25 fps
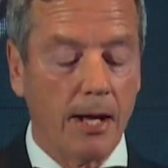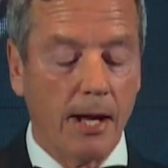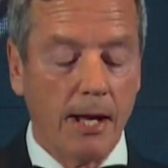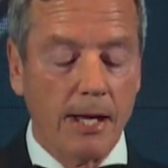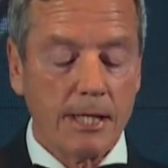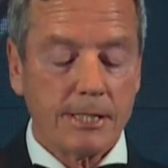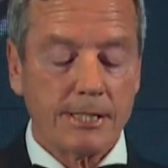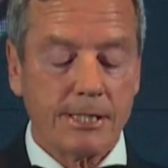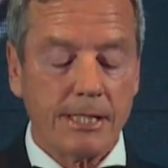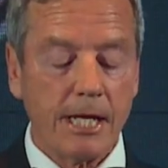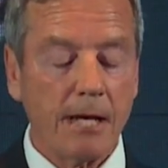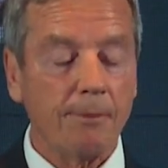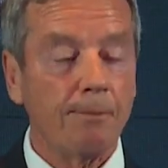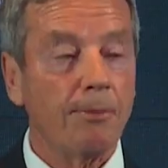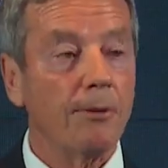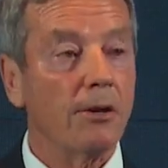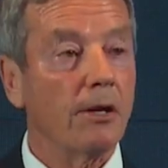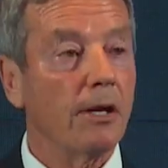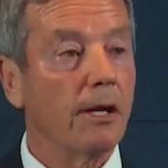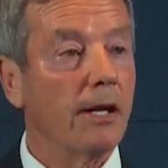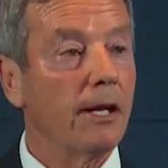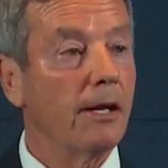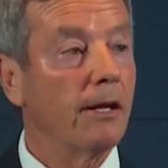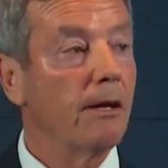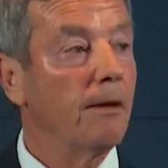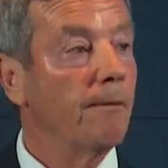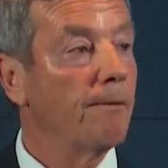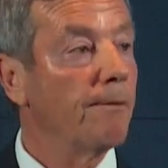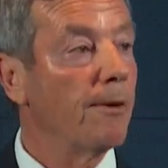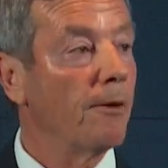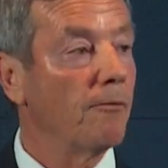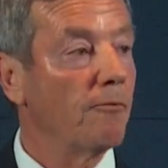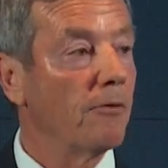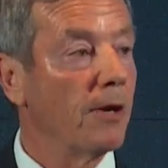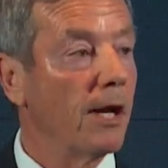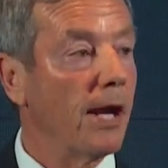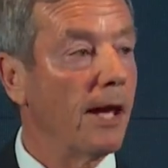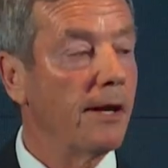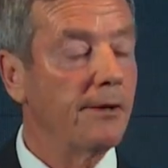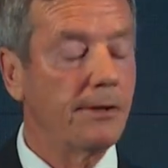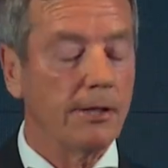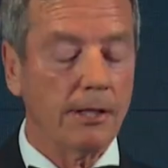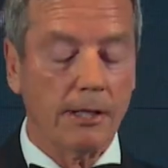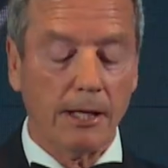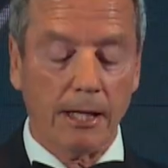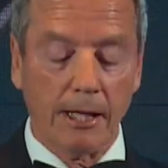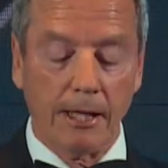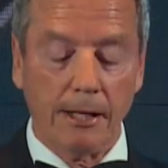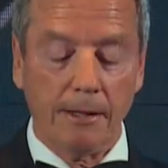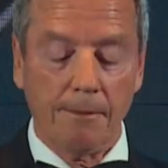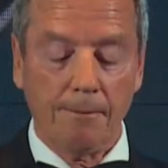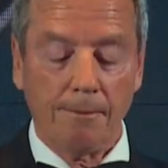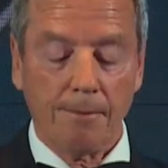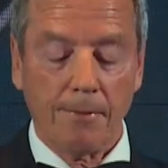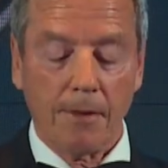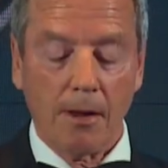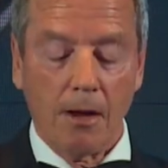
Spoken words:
Separately, but relatedly,